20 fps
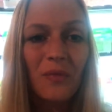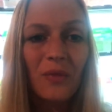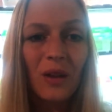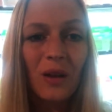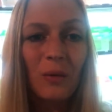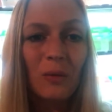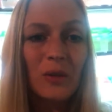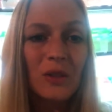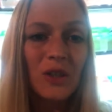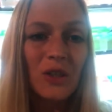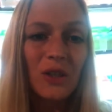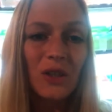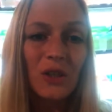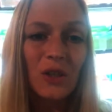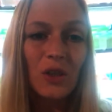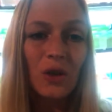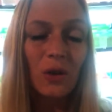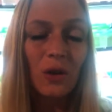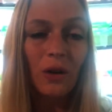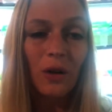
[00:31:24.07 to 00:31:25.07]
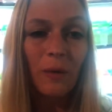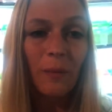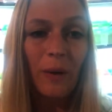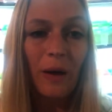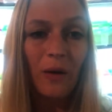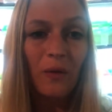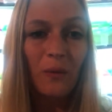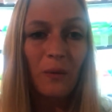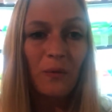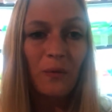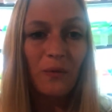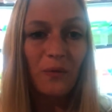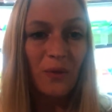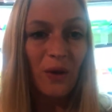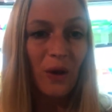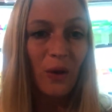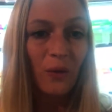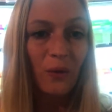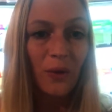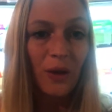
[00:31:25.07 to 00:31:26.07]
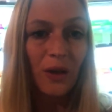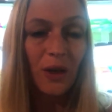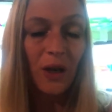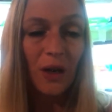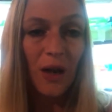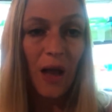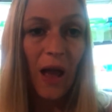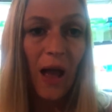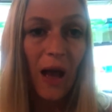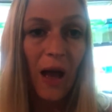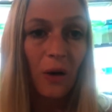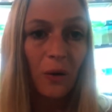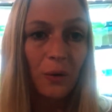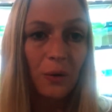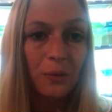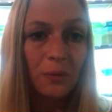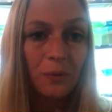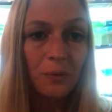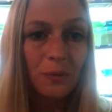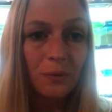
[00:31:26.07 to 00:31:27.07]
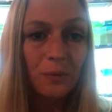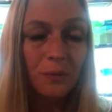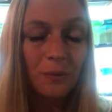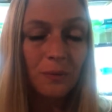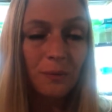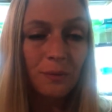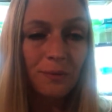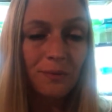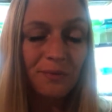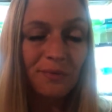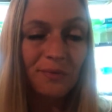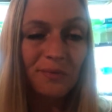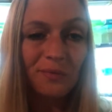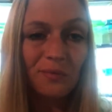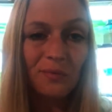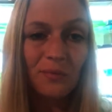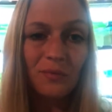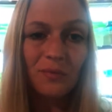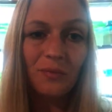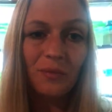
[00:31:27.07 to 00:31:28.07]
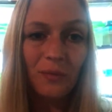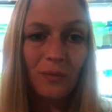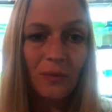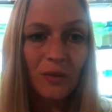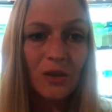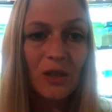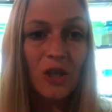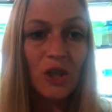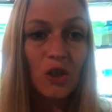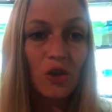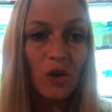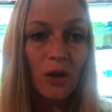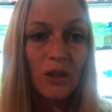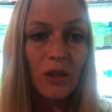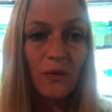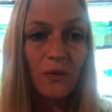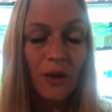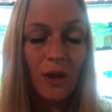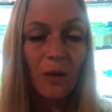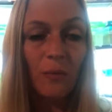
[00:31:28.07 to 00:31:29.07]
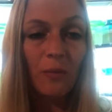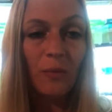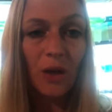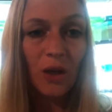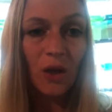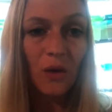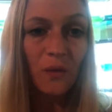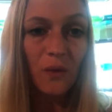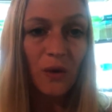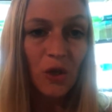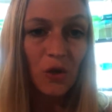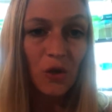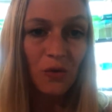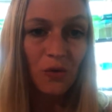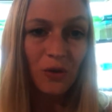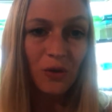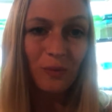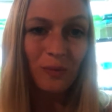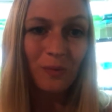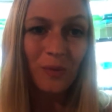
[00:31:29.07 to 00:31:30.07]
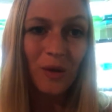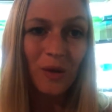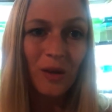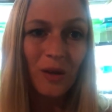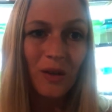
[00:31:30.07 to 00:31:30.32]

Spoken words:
It was just a talk about velvet and how destructive it can be in your fish room.